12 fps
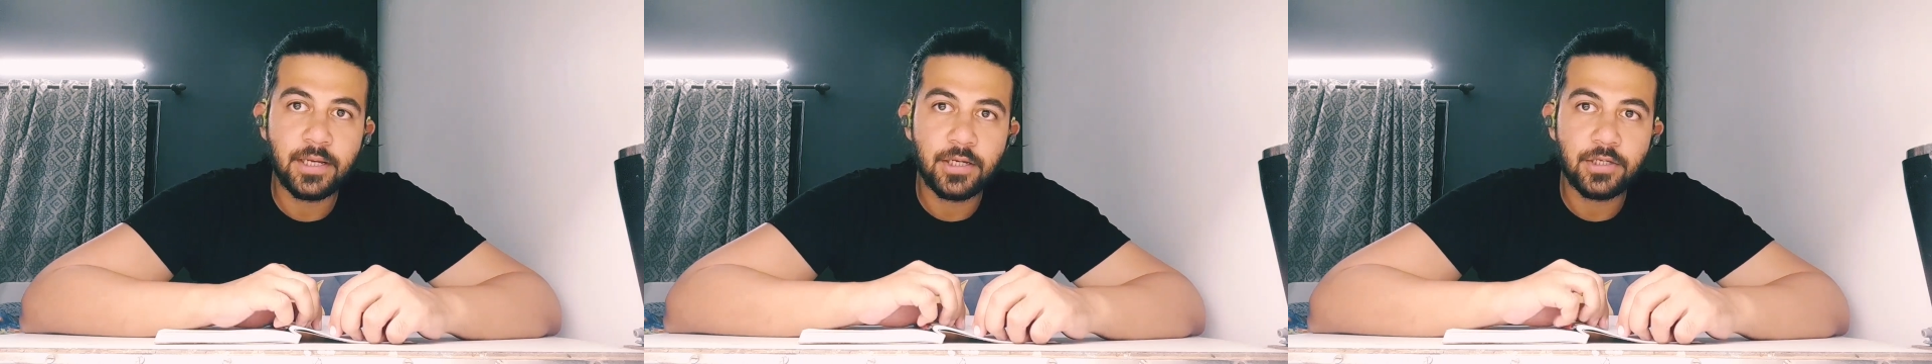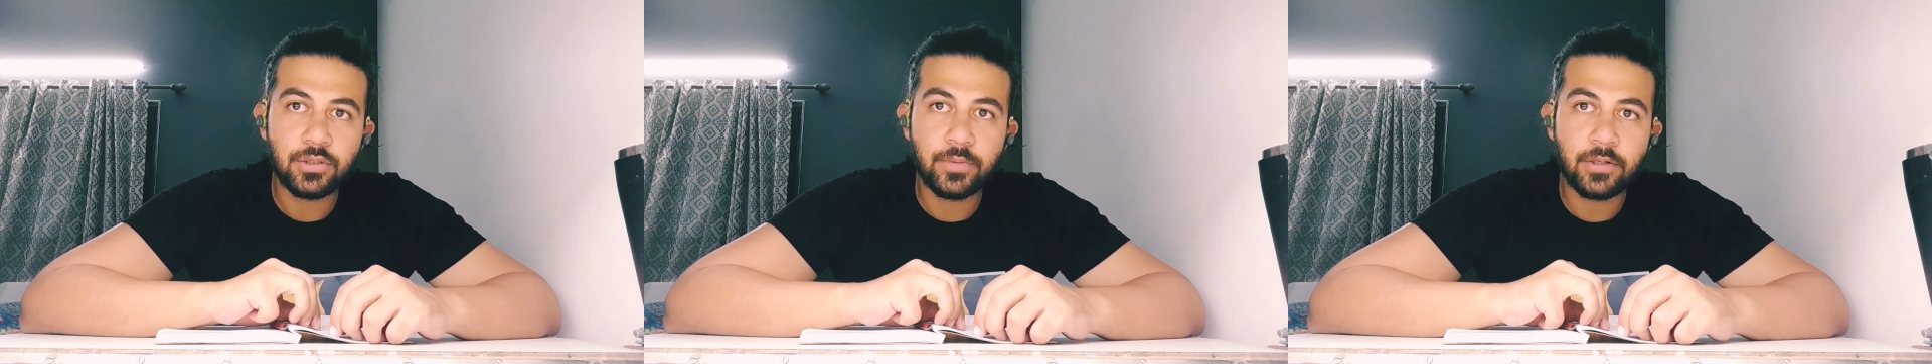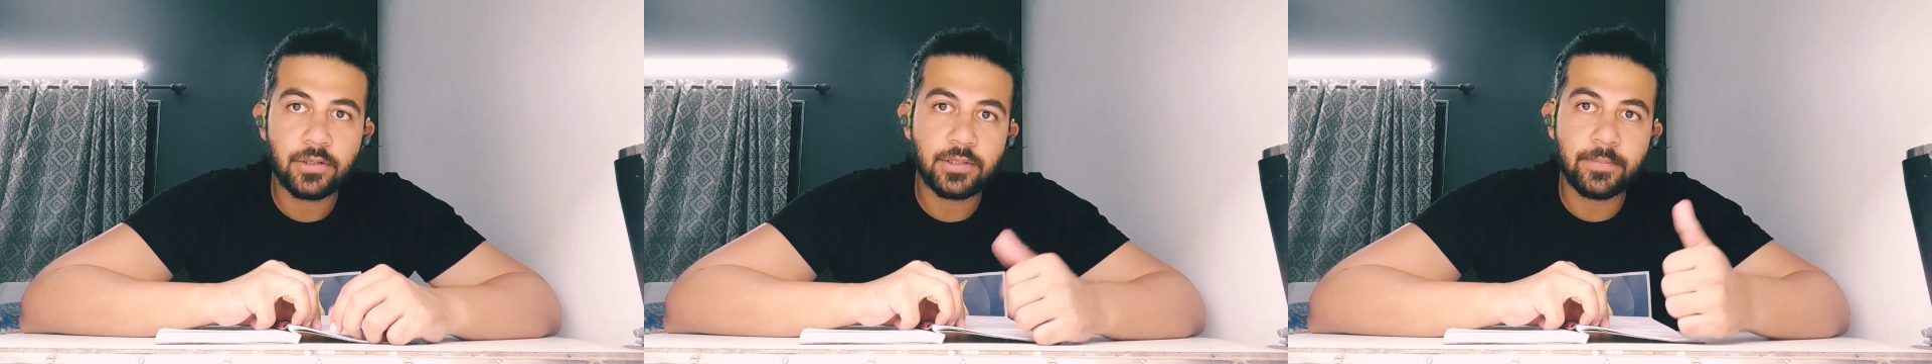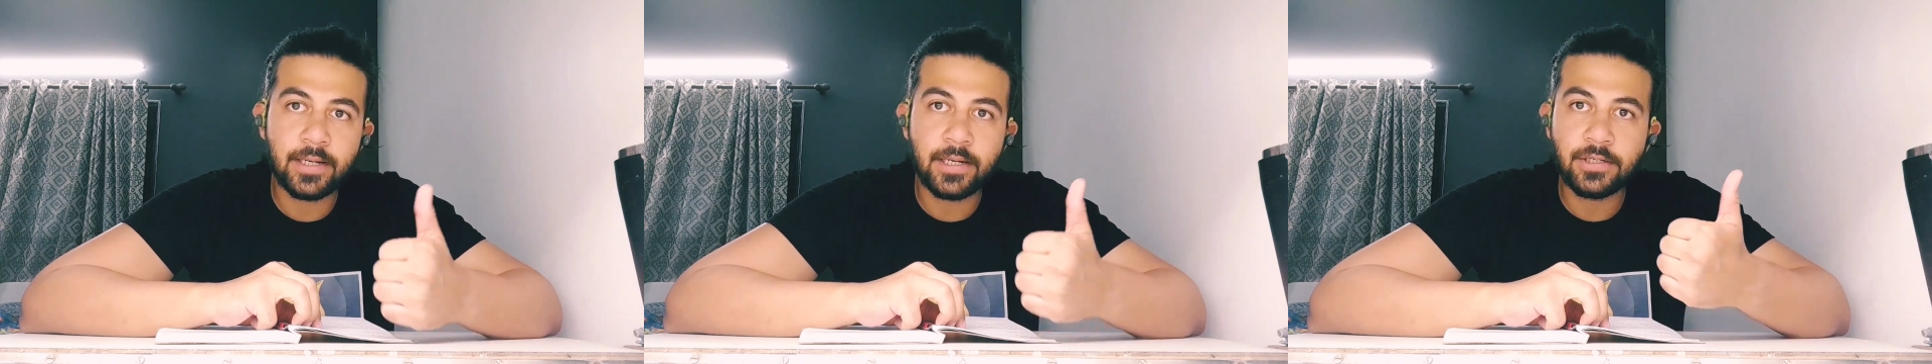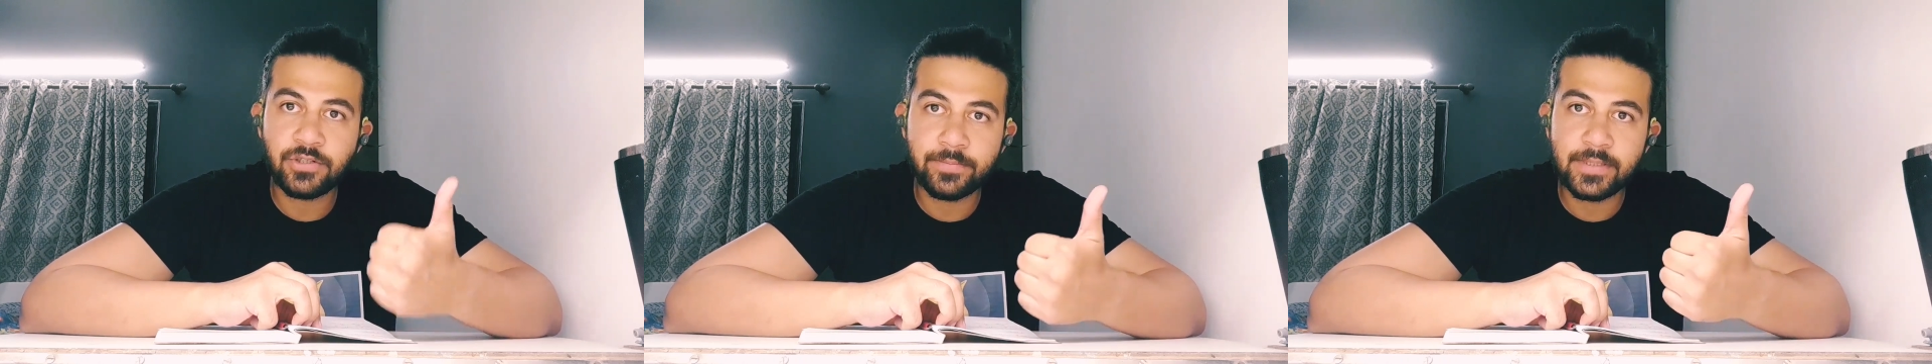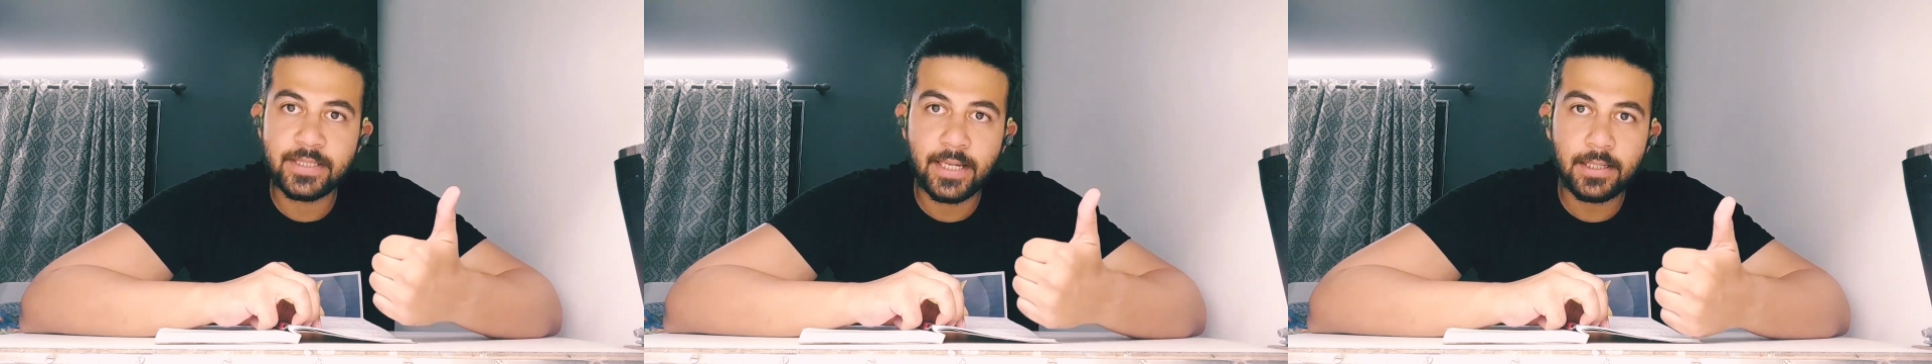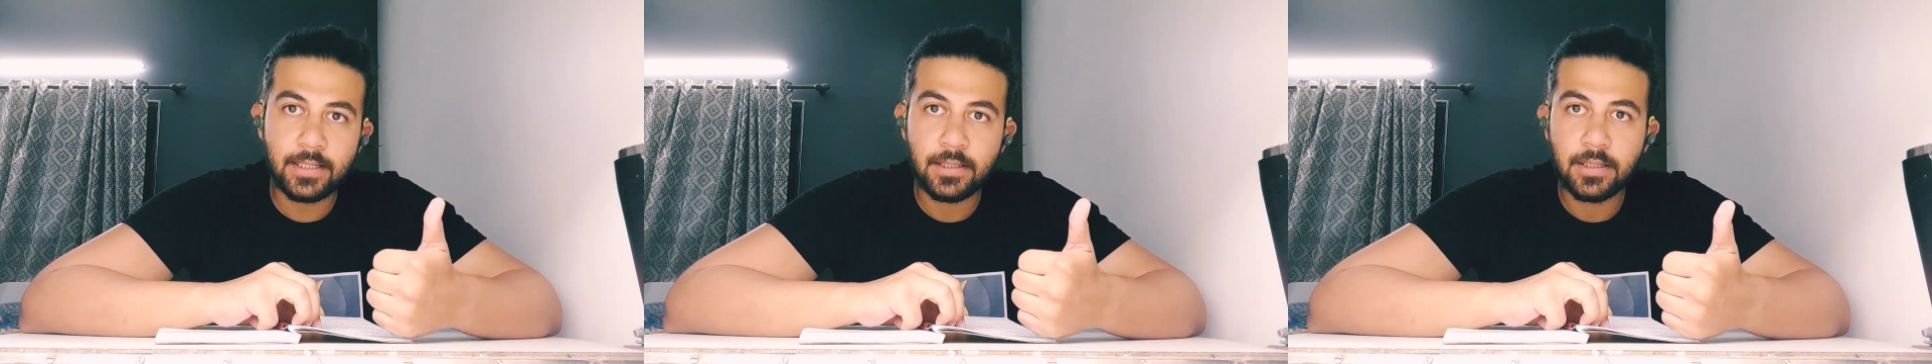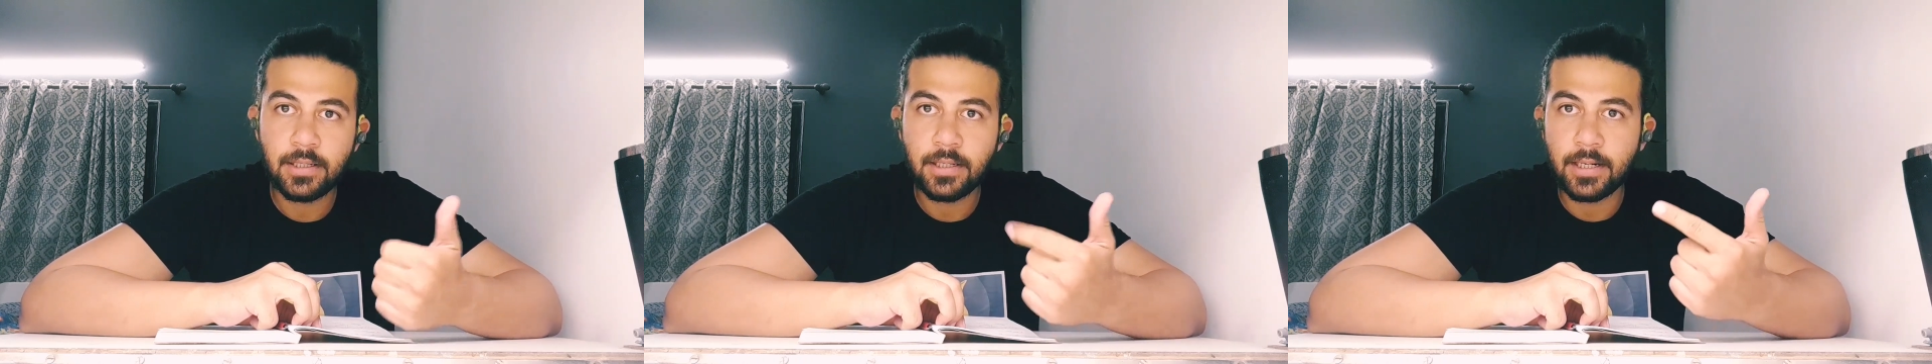So we're making triple sec
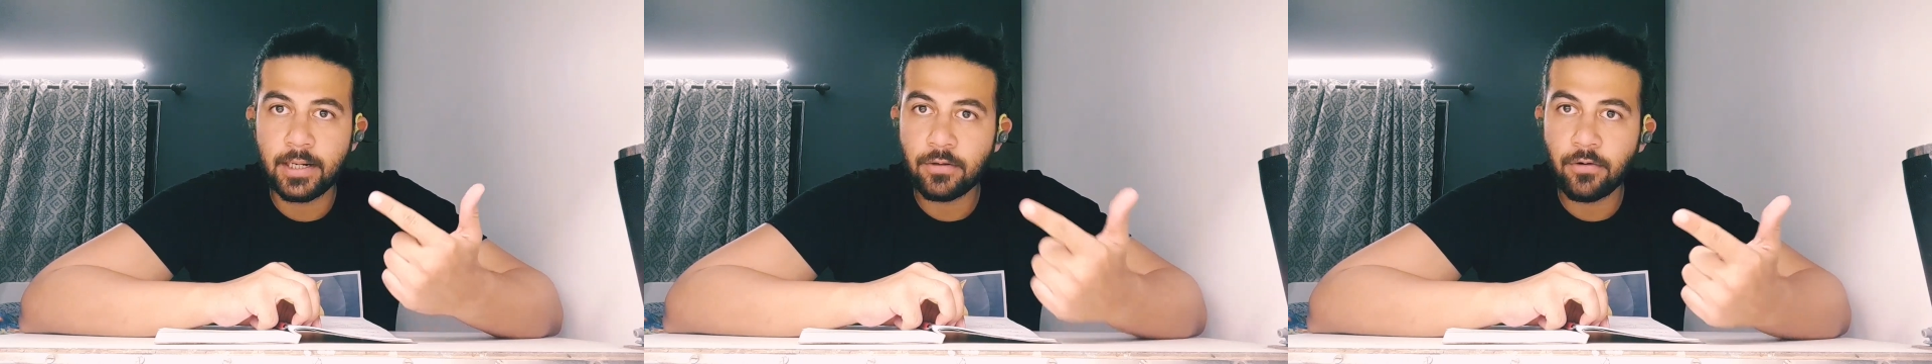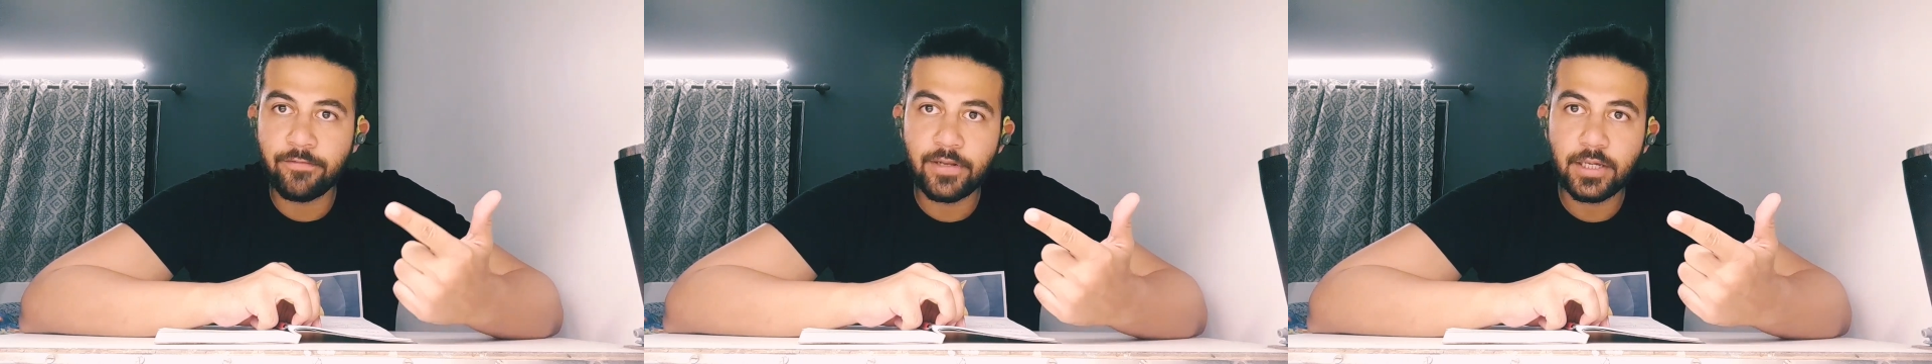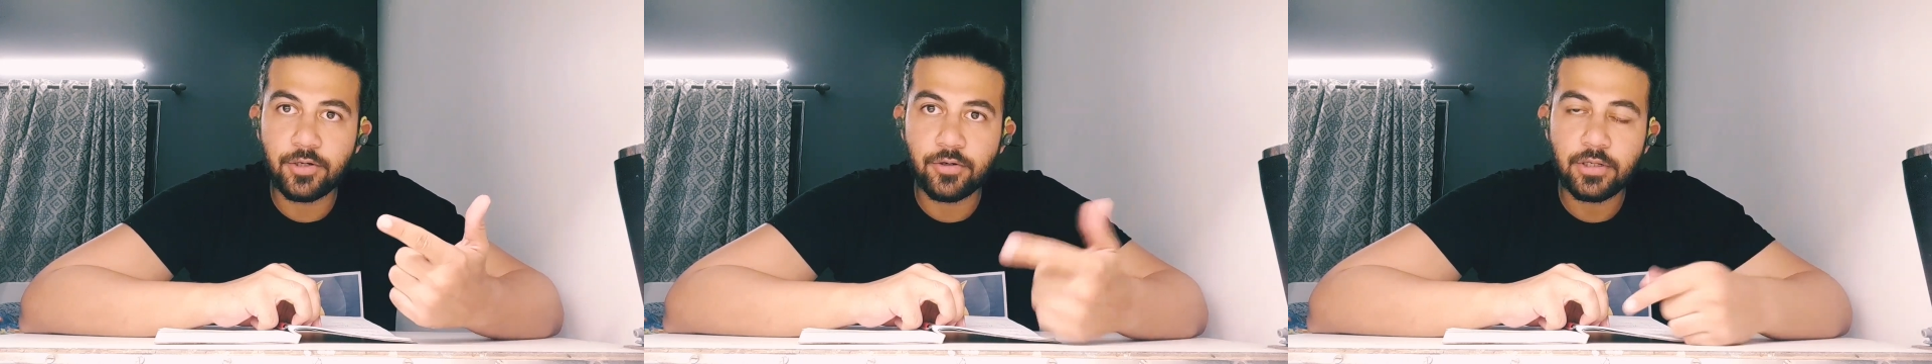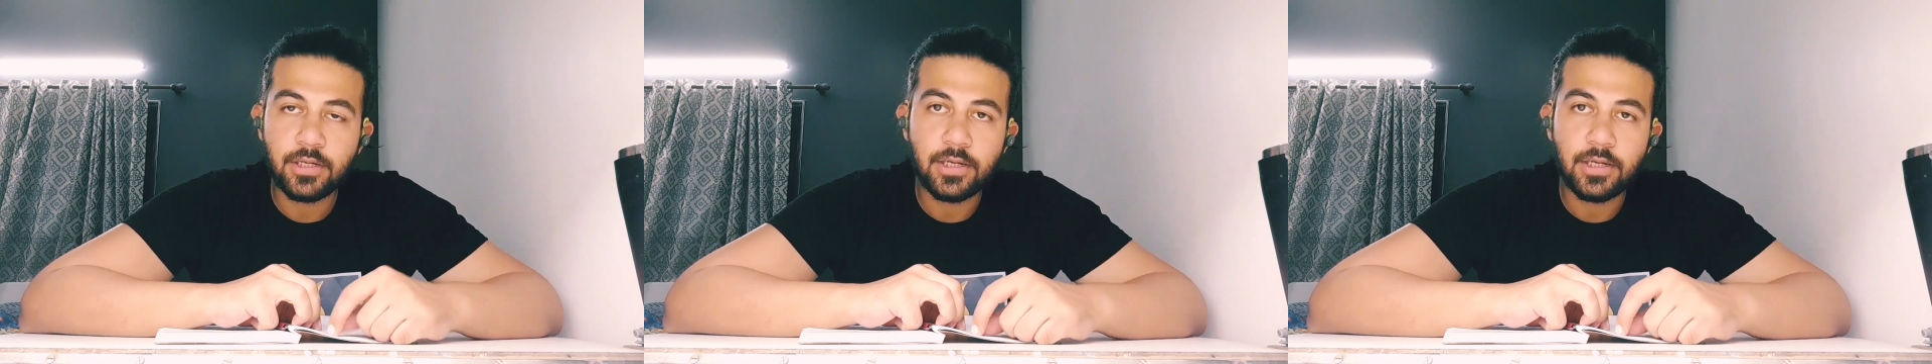and coffee liqueur,